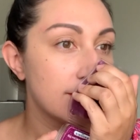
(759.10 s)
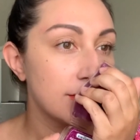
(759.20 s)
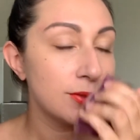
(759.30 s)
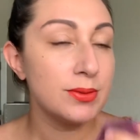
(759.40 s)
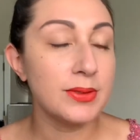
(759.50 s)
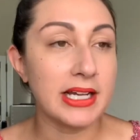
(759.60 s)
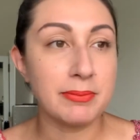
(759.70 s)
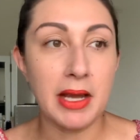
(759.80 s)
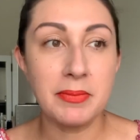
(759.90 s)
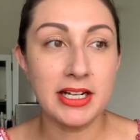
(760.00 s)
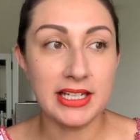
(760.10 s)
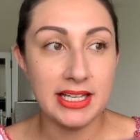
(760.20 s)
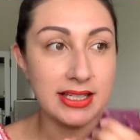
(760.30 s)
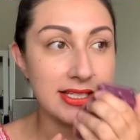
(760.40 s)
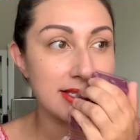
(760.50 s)
Ooh, I'm gonna like
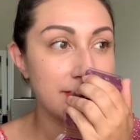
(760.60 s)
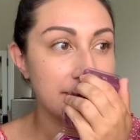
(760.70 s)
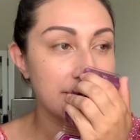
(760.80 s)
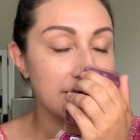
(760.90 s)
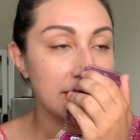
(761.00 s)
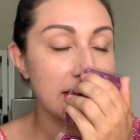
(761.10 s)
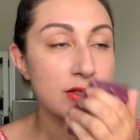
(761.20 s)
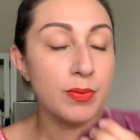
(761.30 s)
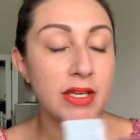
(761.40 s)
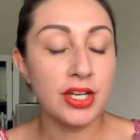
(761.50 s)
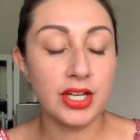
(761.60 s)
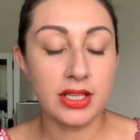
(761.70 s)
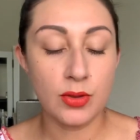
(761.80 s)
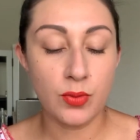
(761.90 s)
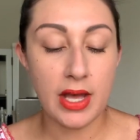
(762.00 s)
this. This would be good in
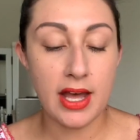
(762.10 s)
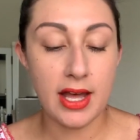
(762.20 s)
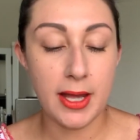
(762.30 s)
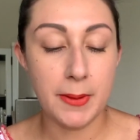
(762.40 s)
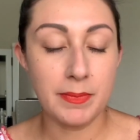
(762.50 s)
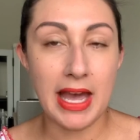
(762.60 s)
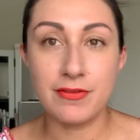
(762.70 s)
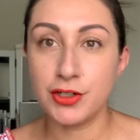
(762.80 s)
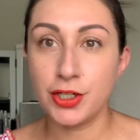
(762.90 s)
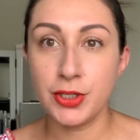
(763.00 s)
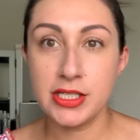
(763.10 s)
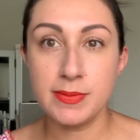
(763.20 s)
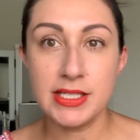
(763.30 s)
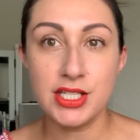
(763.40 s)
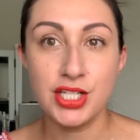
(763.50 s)
the after
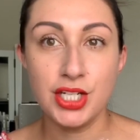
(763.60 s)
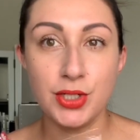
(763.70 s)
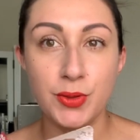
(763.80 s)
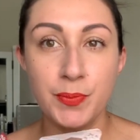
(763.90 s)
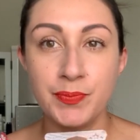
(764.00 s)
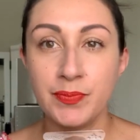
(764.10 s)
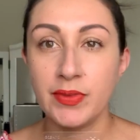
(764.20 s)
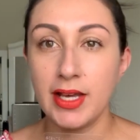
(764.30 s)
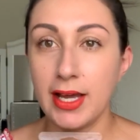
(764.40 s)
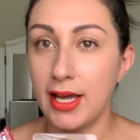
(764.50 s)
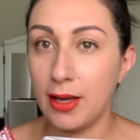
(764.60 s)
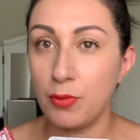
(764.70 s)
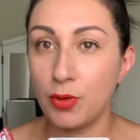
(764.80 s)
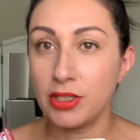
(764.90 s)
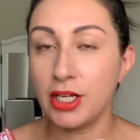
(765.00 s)
Christmas too.
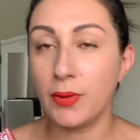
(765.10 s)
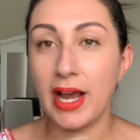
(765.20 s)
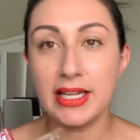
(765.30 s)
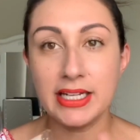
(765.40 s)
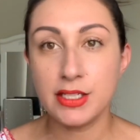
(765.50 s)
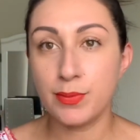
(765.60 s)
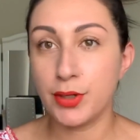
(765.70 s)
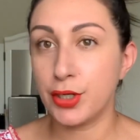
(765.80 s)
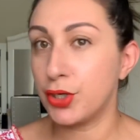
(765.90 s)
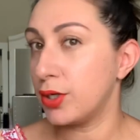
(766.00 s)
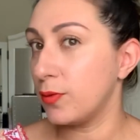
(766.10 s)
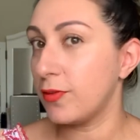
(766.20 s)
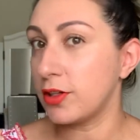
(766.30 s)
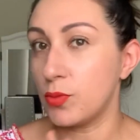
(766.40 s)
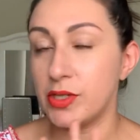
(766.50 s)
You know, I like to burn
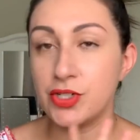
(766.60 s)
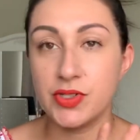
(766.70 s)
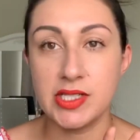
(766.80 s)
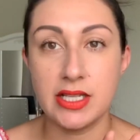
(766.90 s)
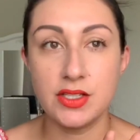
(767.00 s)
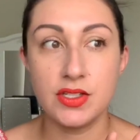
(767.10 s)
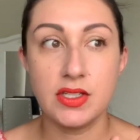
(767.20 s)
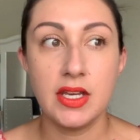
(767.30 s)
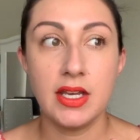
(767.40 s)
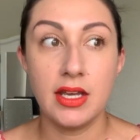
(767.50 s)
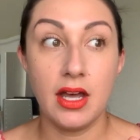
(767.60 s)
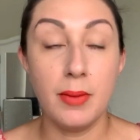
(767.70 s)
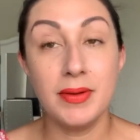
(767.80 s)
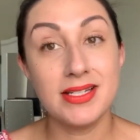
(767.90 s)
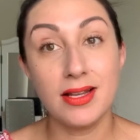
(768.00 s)
fall and winter scents up
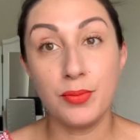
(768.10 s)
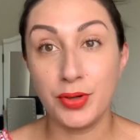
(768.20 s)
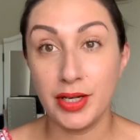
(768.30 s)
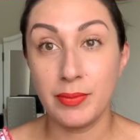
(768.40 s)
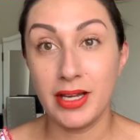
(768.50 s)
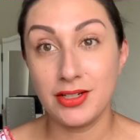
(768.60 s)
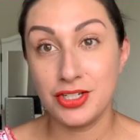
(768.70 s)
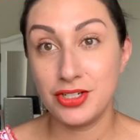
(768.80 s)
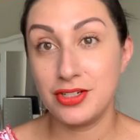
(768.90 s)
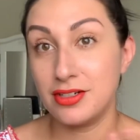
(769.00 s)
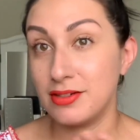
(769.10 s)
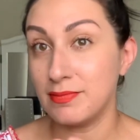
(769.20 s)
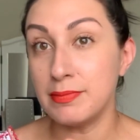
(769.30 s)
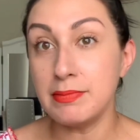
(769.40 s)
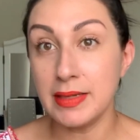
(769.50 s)
until pretty much
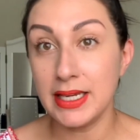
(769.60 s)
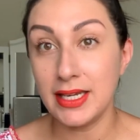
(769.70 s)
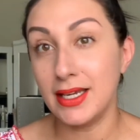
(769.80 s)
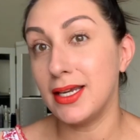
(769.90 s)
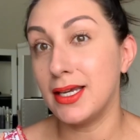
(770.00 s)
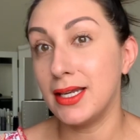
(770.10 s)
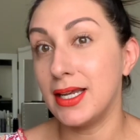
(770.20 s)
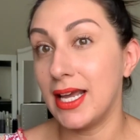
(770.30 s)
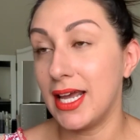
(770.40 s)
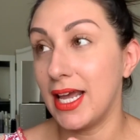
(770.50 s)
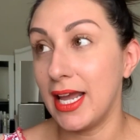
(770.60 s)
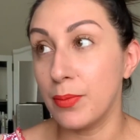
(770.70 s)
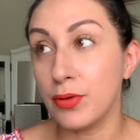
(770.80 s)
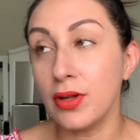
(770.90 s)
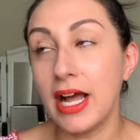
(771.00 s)

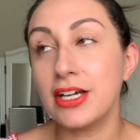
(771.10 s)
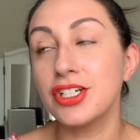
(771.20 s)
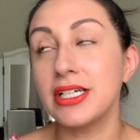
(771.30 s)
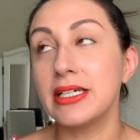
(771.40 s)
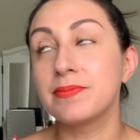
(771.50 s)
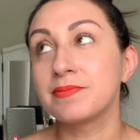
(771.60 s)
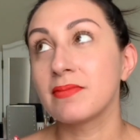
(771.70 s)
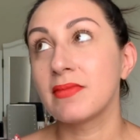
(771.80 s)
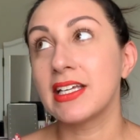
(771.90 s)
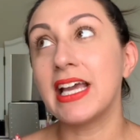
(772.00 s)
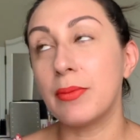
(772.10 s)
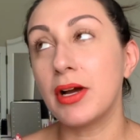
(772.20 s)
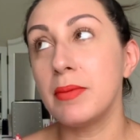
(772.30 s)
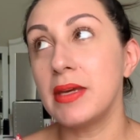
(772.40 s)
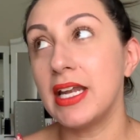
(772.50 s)
mid-April. Actually, yeah,
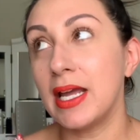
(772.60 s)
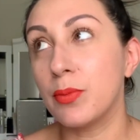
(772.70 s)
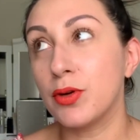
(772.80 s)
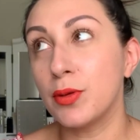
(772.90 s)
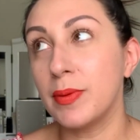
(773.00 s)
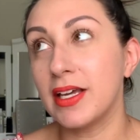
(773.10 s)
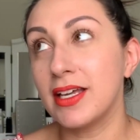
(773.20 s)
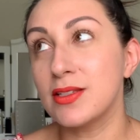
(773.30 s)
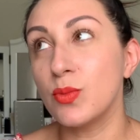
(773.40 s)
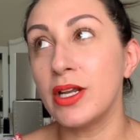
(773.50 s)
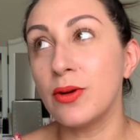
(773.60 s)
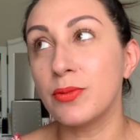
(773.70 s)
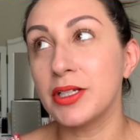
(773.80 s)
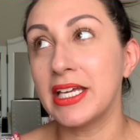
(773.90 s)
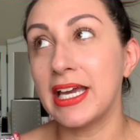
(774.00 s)
probably mid-April, because we don't
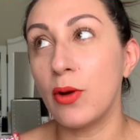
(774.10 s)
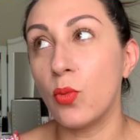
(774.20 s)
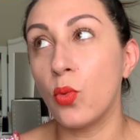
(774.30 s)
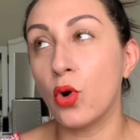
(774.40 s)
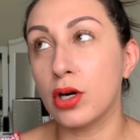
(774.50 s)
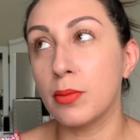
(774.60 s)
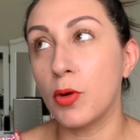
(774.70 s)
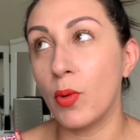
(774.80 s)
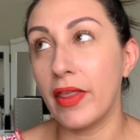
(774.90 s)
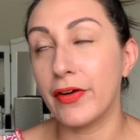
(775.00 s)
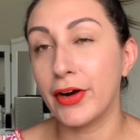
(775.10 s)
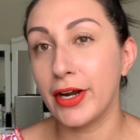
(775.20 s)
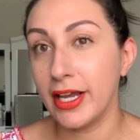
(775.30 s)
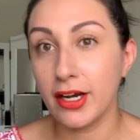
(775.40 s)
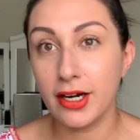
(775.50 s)
really get warm weather
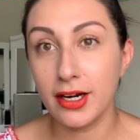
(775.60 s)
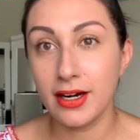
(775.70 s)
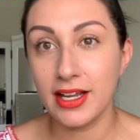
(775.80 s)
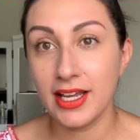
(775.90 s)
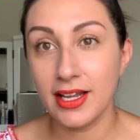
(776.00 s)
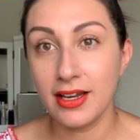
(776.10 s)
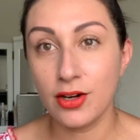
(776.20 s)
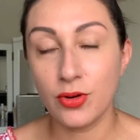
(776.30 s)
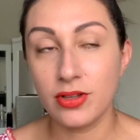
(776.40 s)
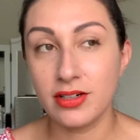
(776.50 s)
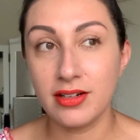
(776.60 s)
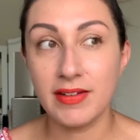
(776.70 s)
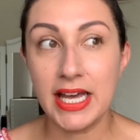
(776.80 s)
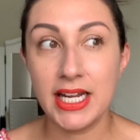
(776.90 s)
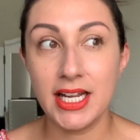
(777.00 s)
here in Northern
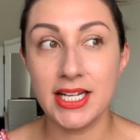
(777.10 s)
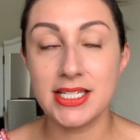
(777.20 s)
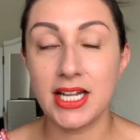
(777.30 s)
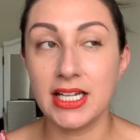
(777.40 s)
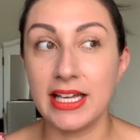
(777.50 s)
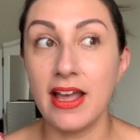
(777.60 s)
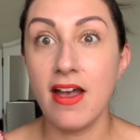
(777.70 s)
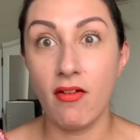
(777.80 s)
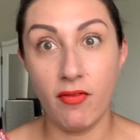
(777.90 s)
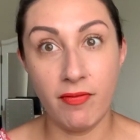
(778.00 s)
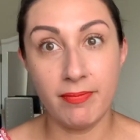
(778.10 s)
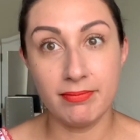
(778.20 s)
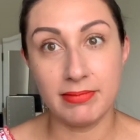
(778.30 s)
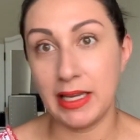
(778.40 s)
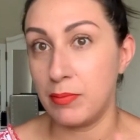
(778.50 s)
Nevada until
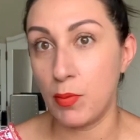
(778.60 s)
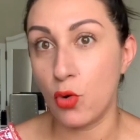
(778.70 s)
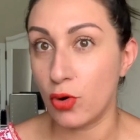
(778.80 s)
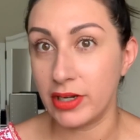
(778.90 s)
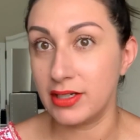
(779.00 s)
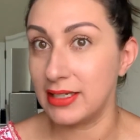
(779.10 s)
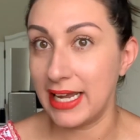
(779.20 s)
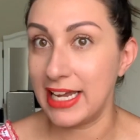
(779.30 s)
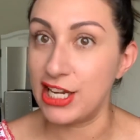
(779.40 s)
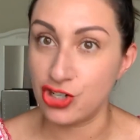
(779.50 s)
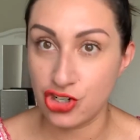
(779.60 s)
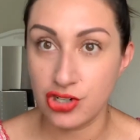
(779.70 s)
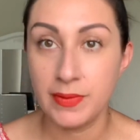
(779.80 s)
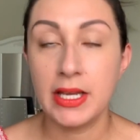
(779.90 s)
like Memorial Day-ish.